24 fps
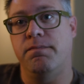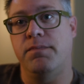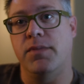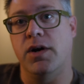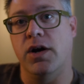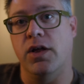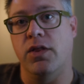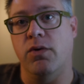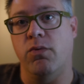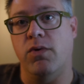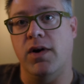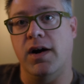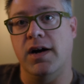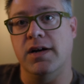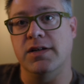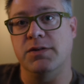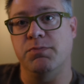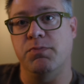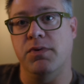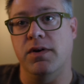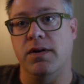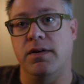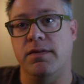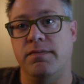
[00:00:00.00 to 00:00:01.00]
otherwise,
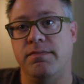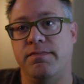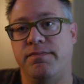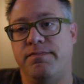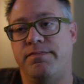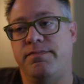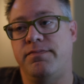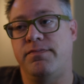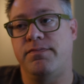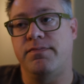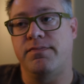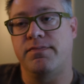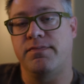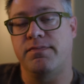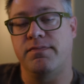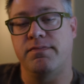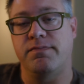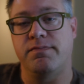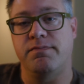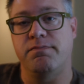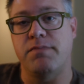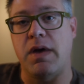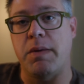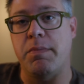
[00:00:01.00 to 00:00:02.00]
but
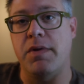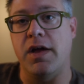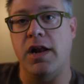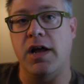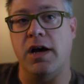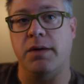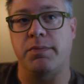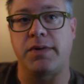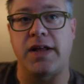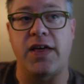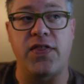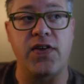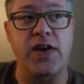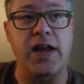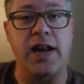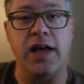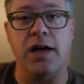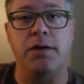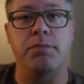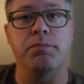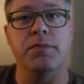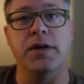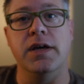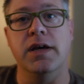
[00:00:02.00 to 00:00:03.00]
maybe it helped. I think it
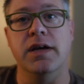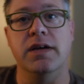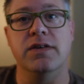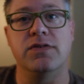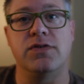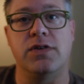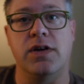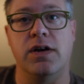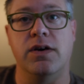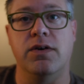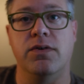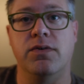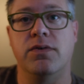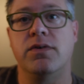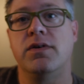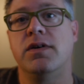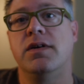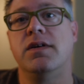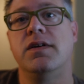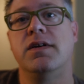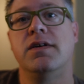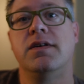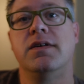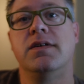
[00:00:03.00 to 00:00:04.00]
helped me, so
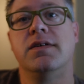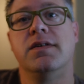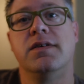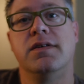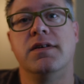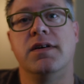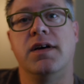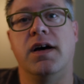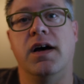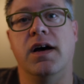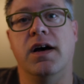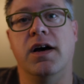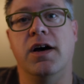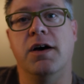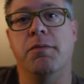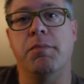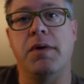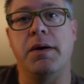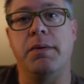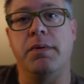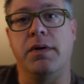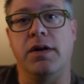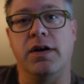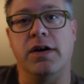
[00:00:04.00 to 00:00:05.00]

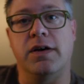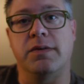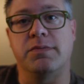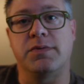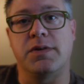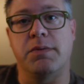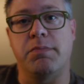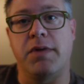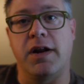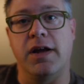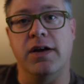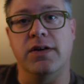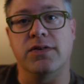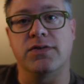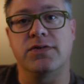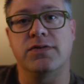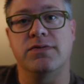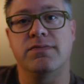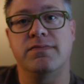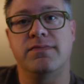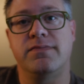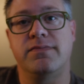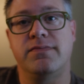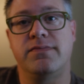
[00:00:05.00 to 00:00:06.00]
maybe it'll help somebody
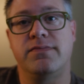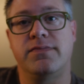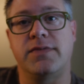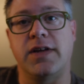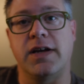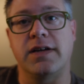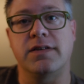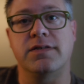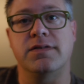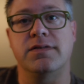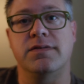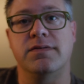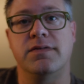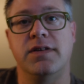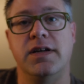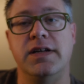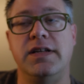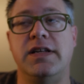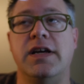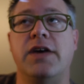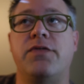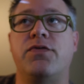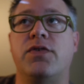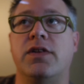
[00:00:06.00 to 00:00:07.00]
else. Thanks.
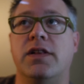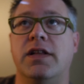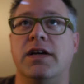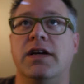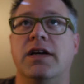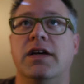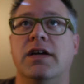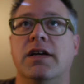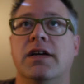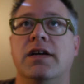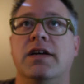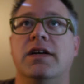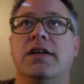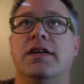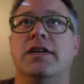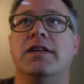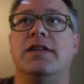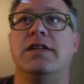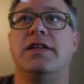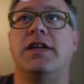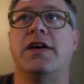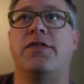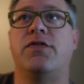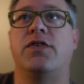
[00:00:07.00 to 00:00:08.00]
It definitely
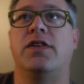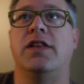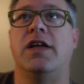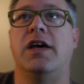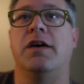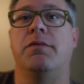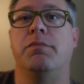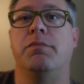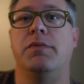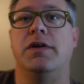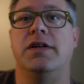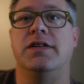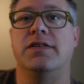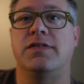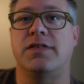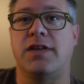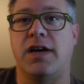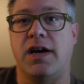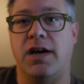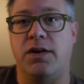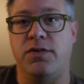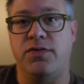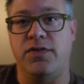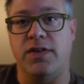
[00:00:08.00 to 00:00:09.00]
helped me
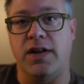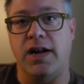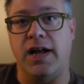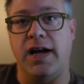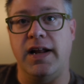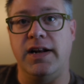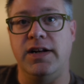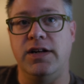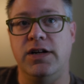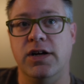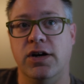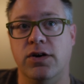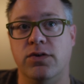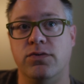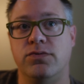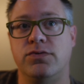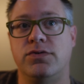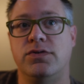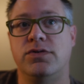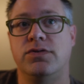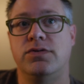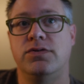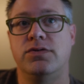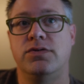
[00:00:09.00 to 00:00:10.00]
decide that I
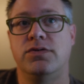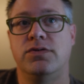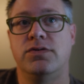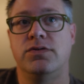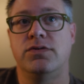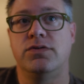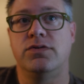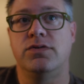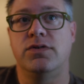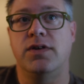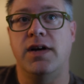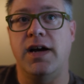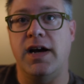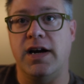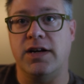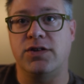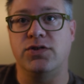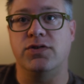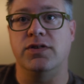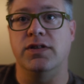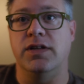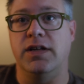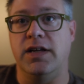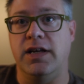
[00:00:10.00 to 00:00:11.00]
don't
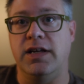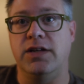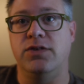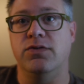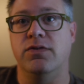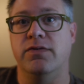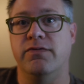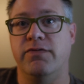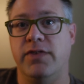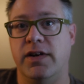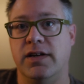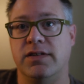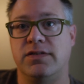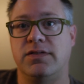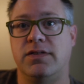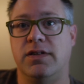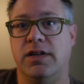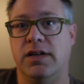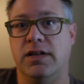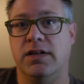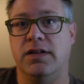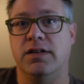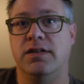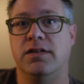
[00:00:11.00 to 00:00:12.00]
actually need to invest
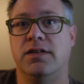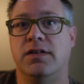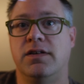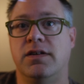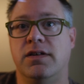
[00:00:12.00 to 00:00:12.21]
in